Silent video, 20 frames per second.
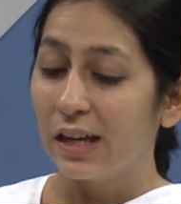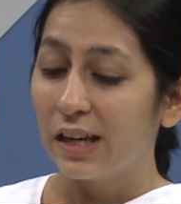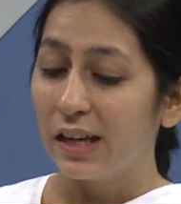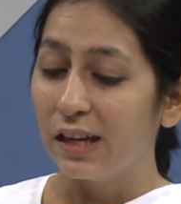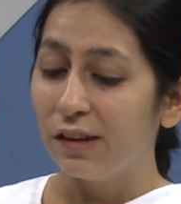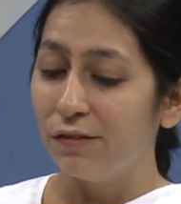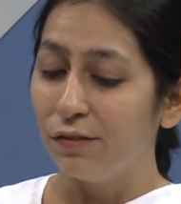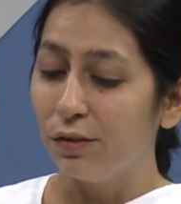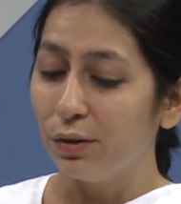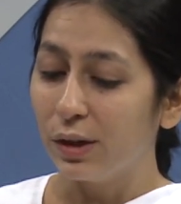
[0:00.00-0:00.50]

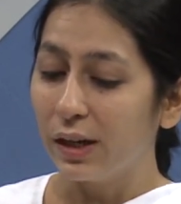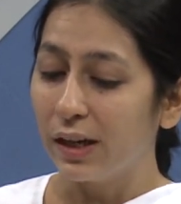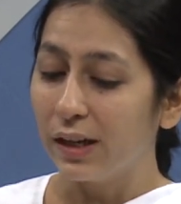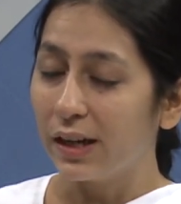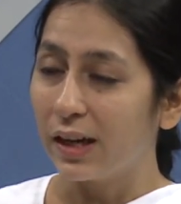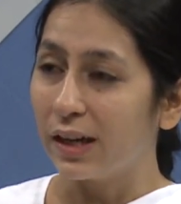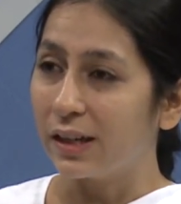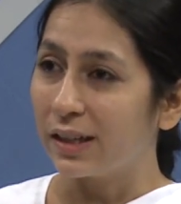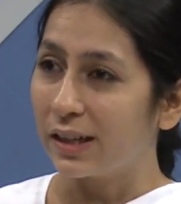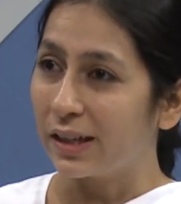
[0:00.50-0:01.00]
If you get
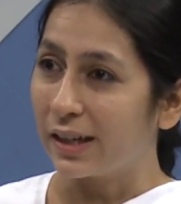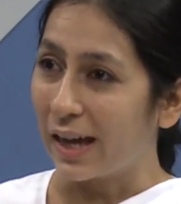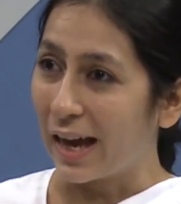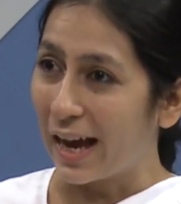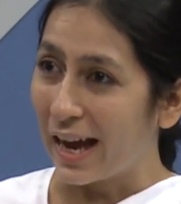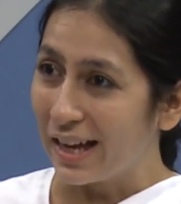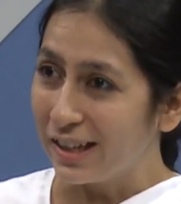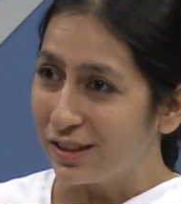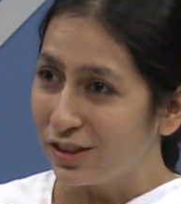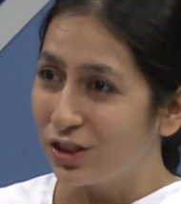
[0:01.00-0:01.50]

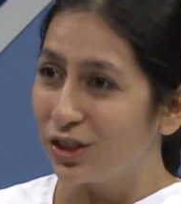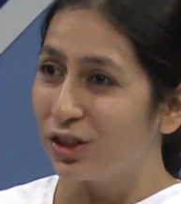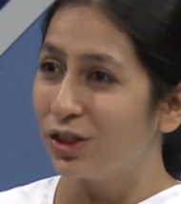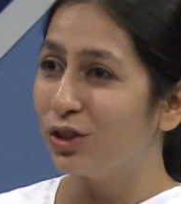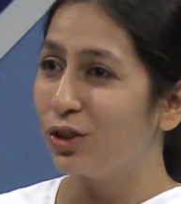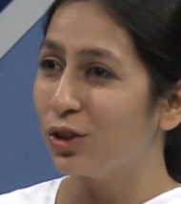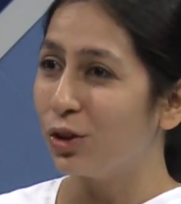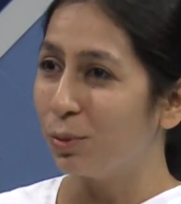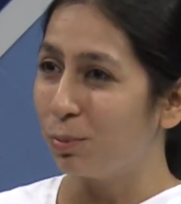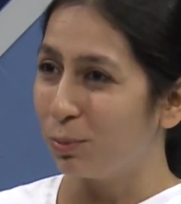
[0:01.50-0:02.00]
attached
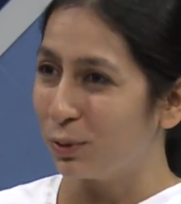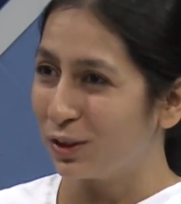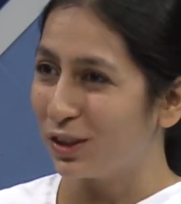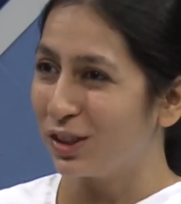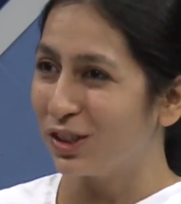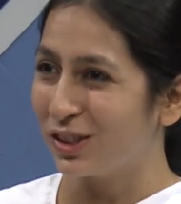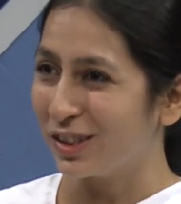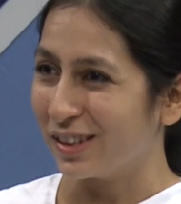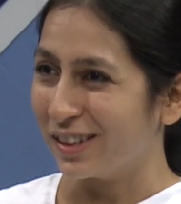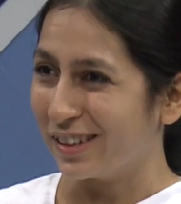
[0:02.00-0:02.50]
to your
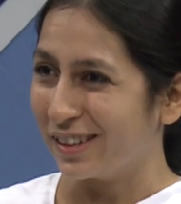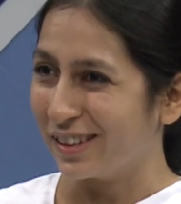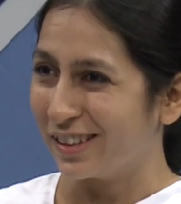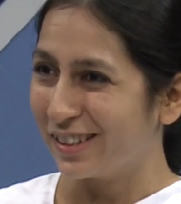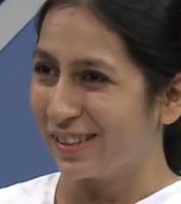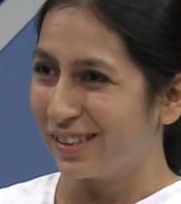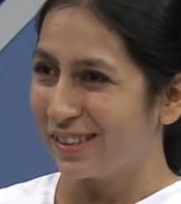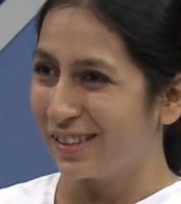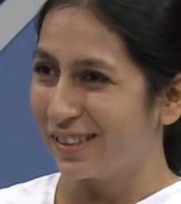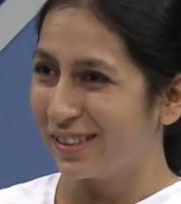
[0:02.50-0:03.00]
position,
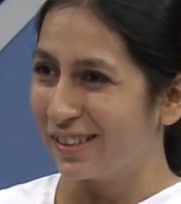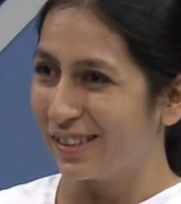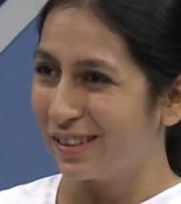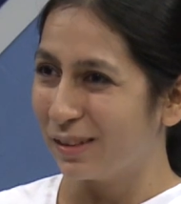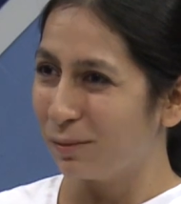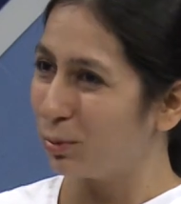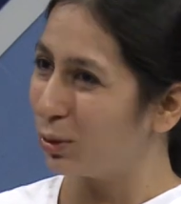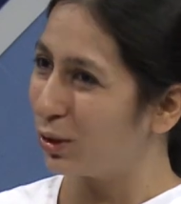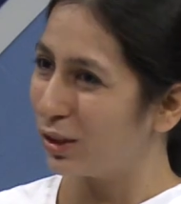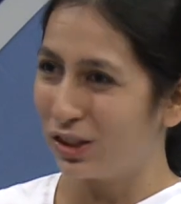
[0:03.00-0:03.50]

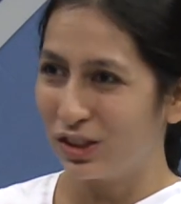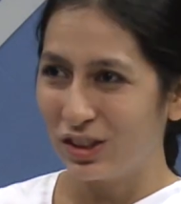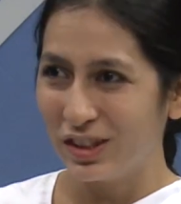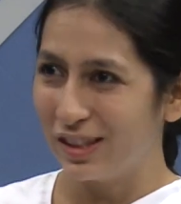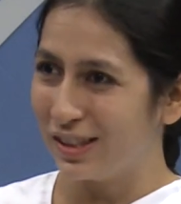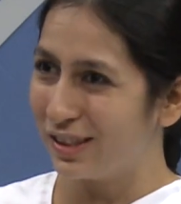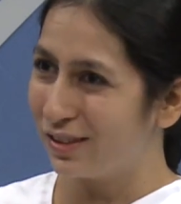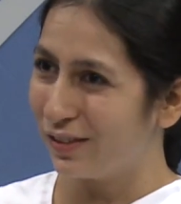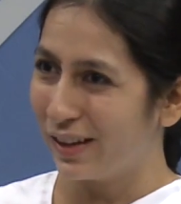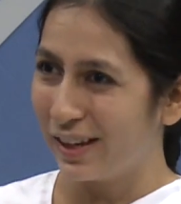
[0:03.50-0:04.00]
position
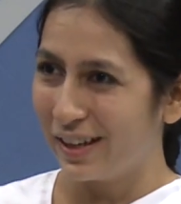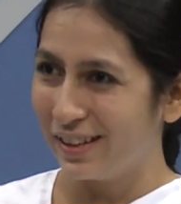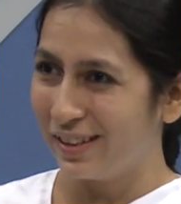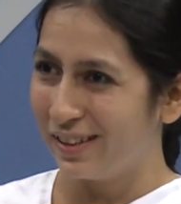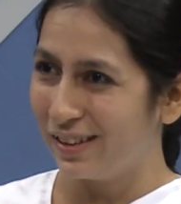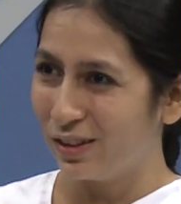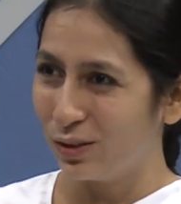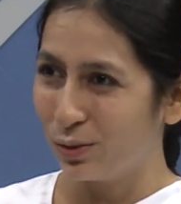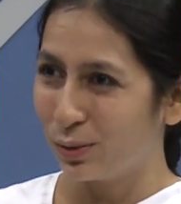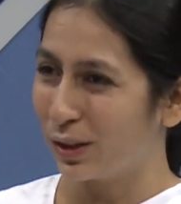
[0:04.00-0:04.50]
is fine,
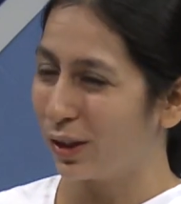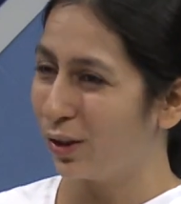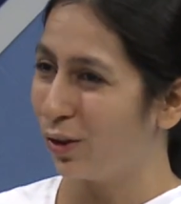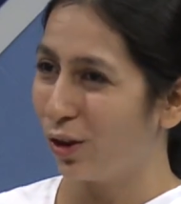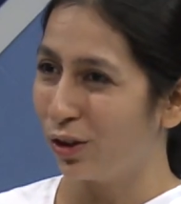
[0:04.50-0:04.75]
you can